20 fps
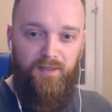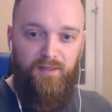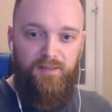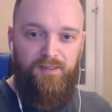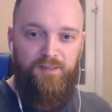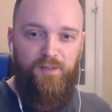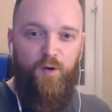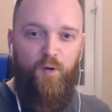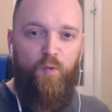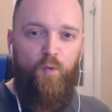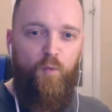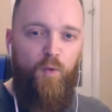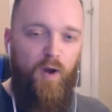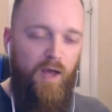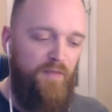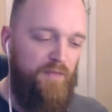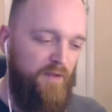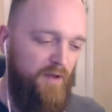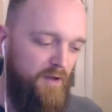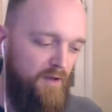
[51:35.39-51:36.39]
So
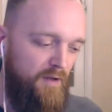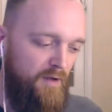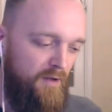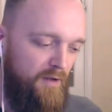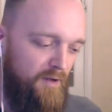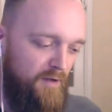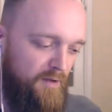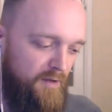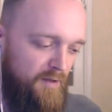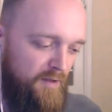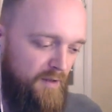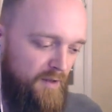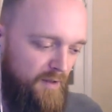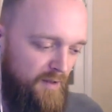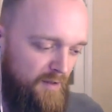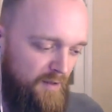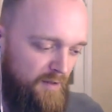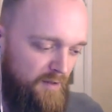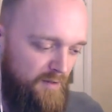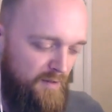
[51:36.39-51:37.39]
whether
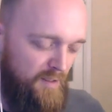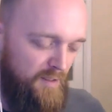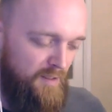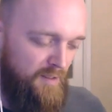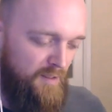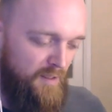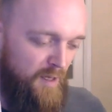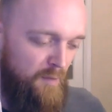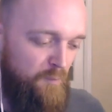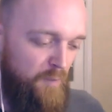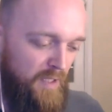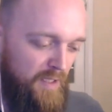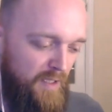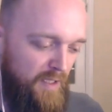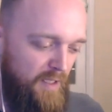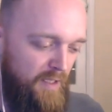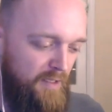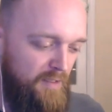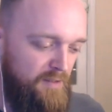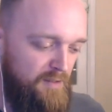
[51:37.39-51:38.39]
the
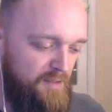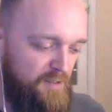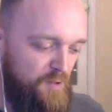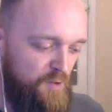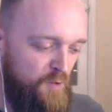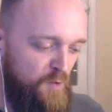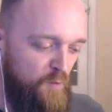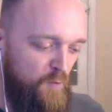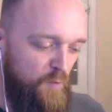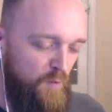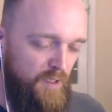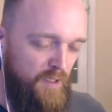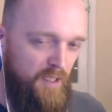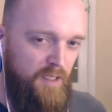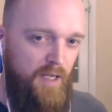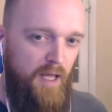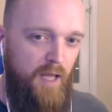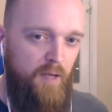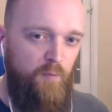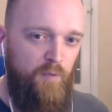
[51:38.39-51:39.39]
ability to
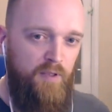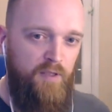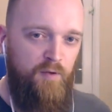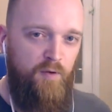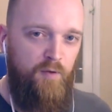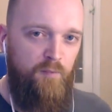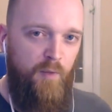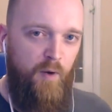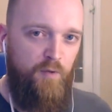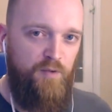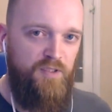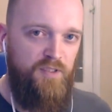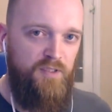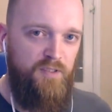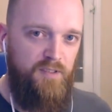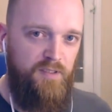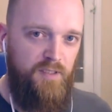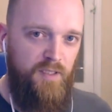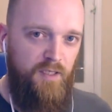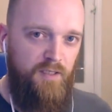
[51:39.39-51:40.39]
connect with your
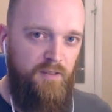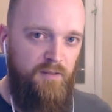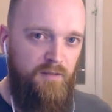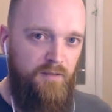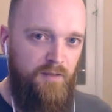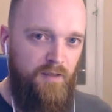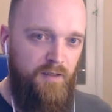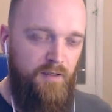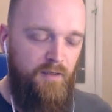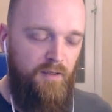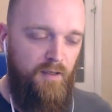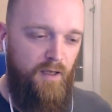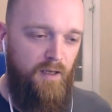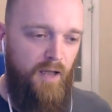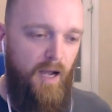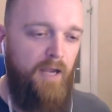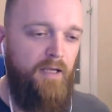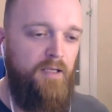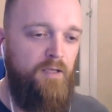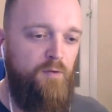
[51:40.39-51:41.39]
emotions in in an
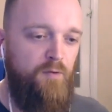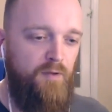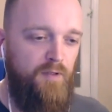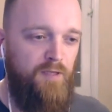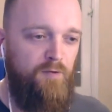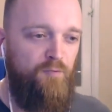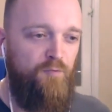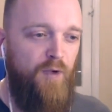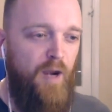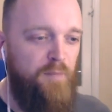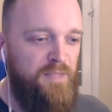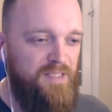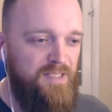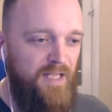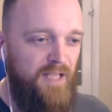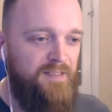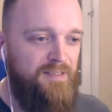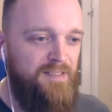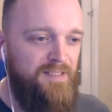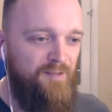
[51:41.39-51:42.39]
accurately
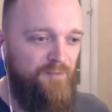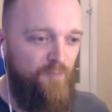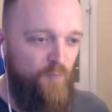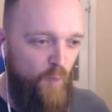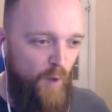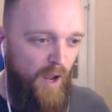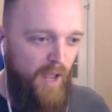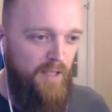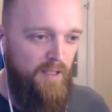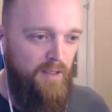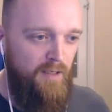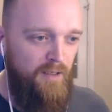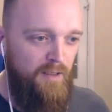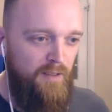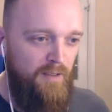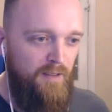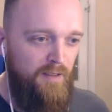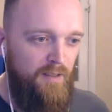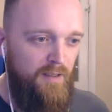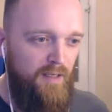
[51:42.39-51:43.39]
representative way
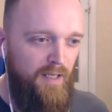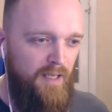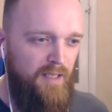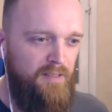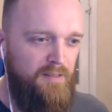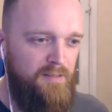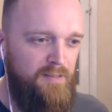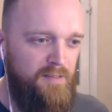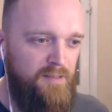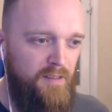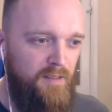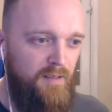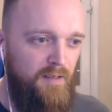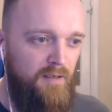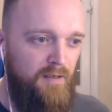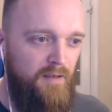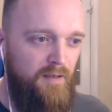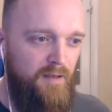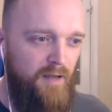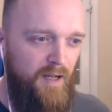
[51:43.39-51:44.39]
is
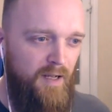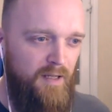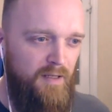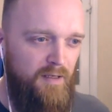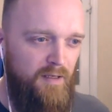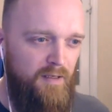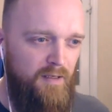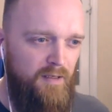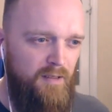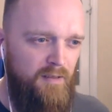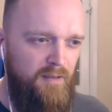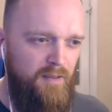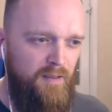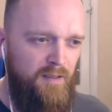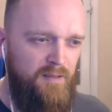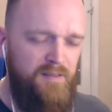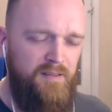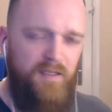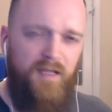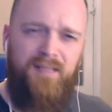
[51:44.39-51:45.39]
a,
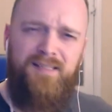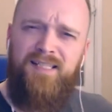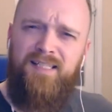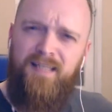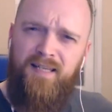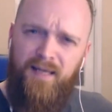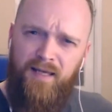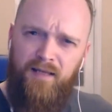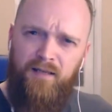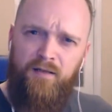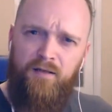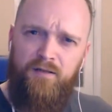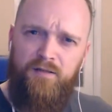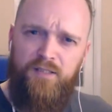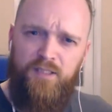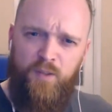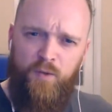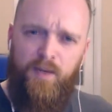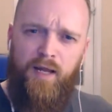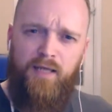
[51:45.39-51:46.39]
a, a skill
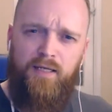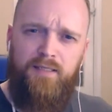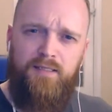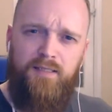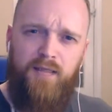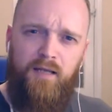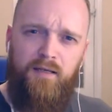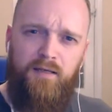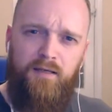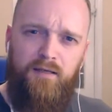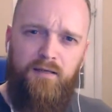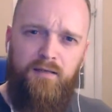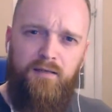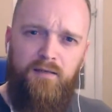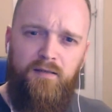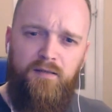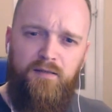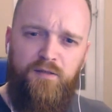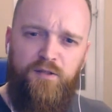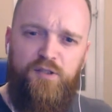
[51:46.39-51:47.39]
to an extent,
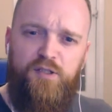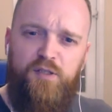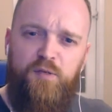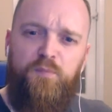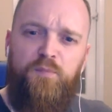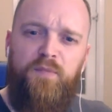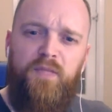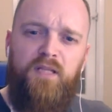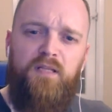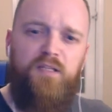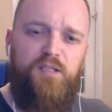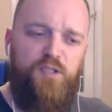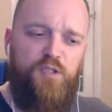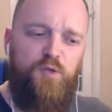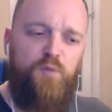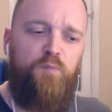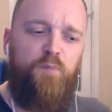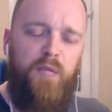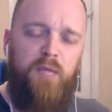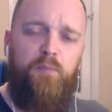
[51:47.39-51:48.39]
just something that
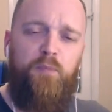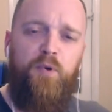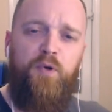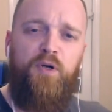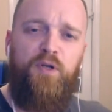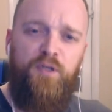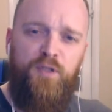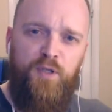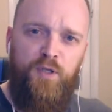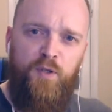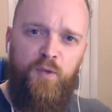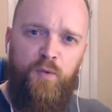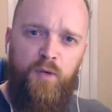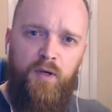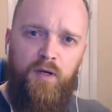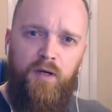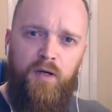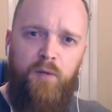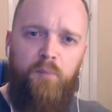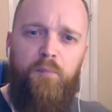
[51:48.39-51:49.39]
some people can do
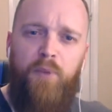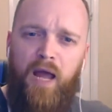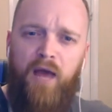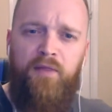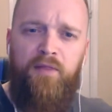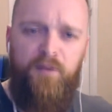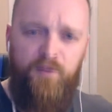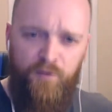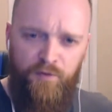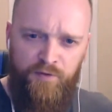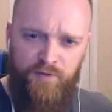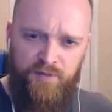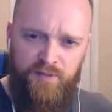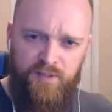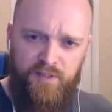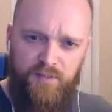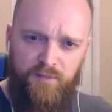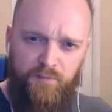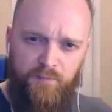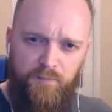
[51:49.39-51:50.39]
better than
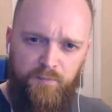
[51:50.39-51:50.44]
others.